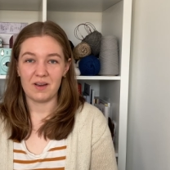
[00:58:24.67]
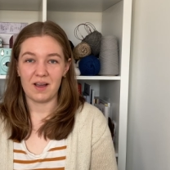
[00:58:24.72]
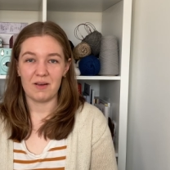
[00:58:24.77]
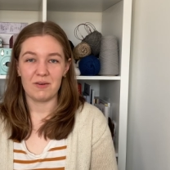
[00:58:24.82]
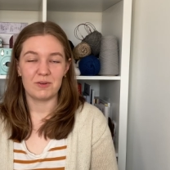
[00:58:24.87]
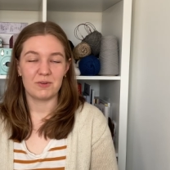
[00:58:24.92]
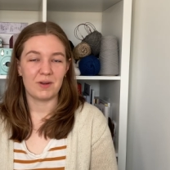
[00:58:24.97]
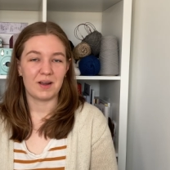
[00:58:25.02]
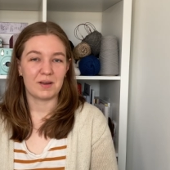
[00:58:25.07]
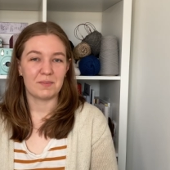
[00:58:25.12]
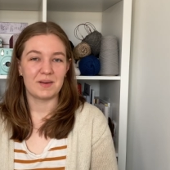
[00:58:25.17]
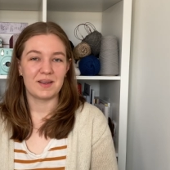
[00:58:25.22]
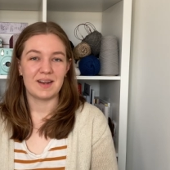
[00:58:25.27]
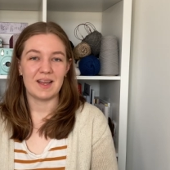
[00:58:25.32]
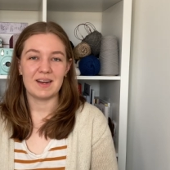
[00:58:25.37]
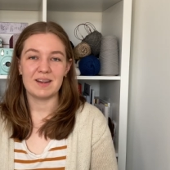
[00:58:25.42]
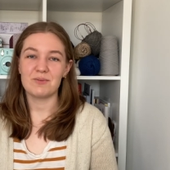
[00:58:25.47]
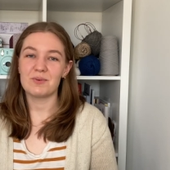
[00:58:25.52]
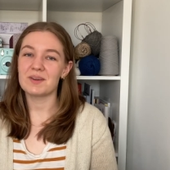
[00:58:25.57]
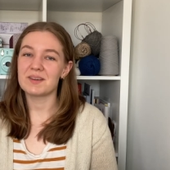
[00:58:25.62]
I would recommend
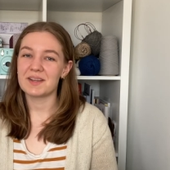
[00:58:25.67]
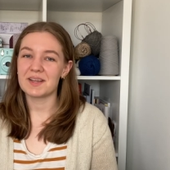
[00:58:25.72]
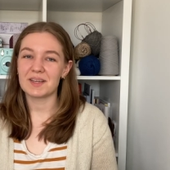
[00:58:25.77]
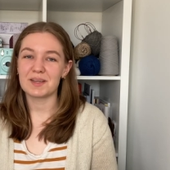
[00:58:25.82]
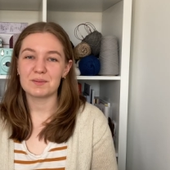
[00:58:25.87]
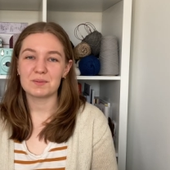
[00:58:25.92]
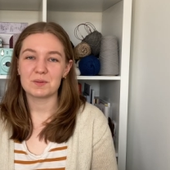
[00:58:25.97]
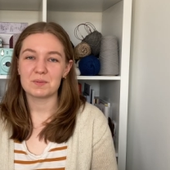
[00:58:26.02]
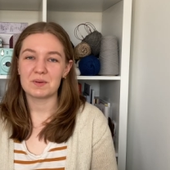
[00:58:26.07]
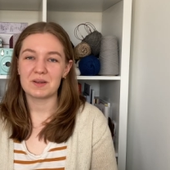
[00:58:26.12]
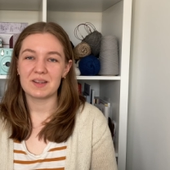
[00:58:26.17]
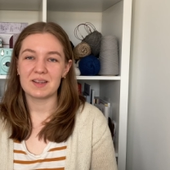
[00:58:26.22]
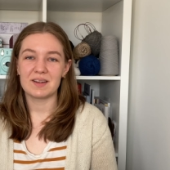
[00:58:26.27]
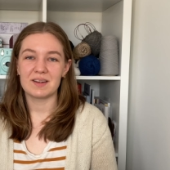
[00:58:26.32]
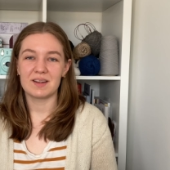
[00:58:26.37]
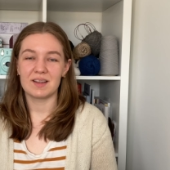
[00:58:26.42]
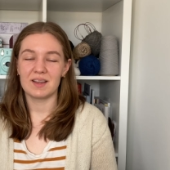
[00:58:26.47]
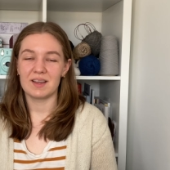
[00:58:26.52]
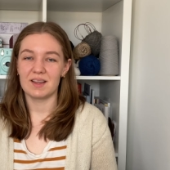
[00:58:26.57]
anyone take up spinning.